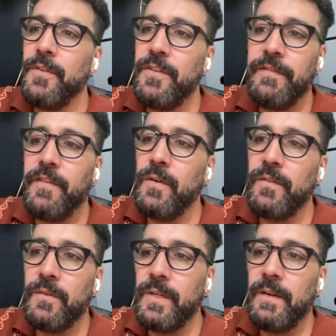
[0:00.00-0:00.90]
with your
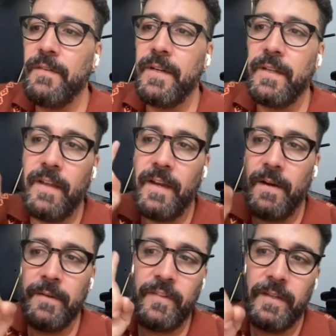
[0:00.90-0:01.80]
phones or whatever. And I, I
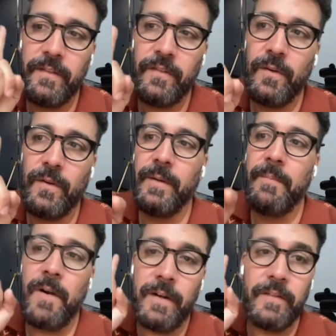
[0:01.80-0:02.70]
always tell this story
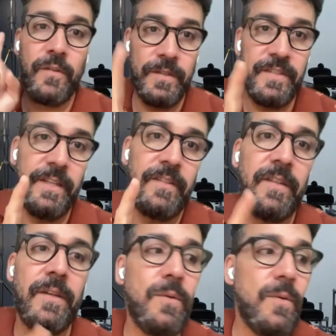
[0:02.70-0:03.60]
Martin
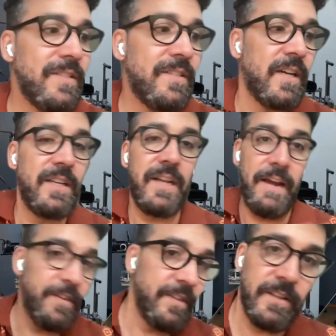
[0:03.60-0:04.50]
Scorsese, who has done
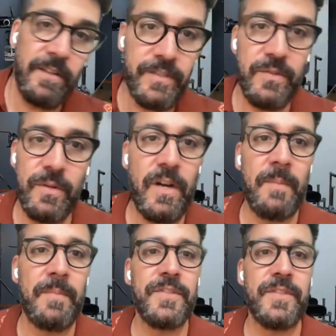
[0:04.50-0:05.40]
everything there is to
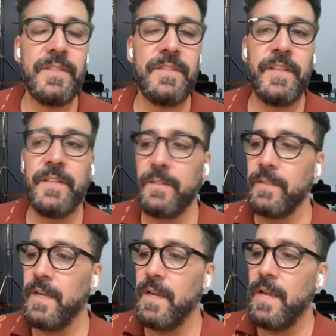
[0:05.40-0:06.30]
accomplish in this field,
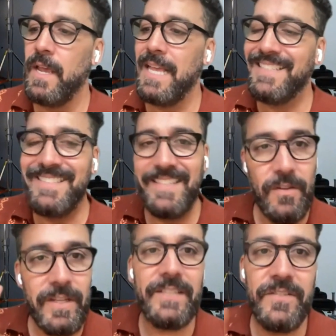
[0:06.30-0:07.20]

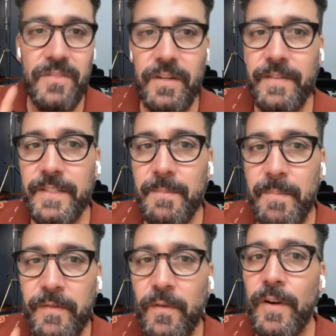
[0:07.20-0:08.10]
still gets nervous
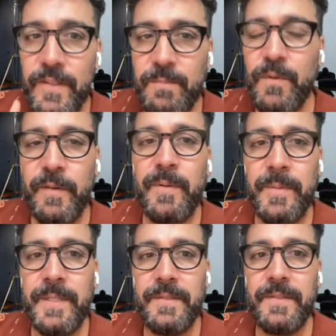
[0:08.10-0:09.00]
before his movie
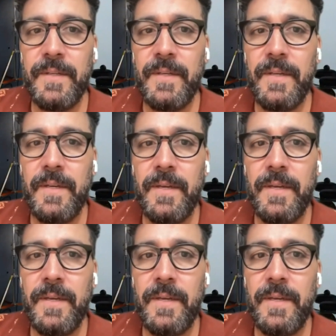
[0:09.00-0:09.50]
premieres